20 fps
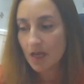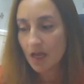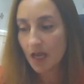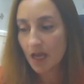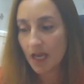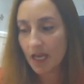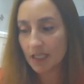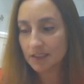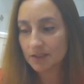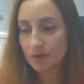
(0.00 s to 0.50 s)

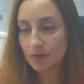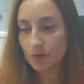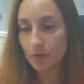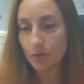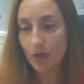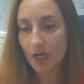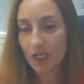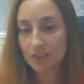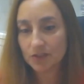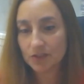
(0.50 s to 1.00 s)
And
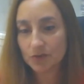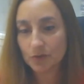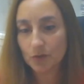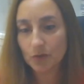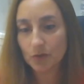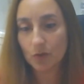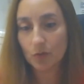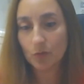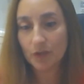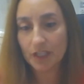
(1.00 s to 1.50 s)
what
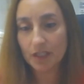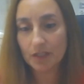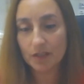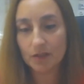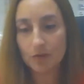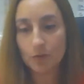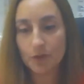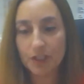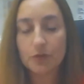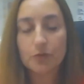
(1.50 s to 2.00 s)

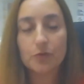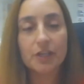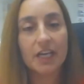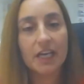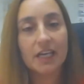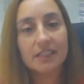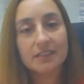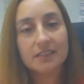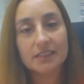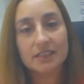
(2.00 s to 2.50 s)
we
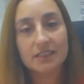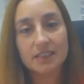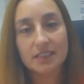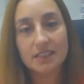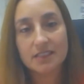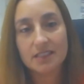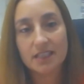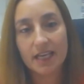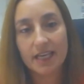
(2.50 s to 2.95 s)
created is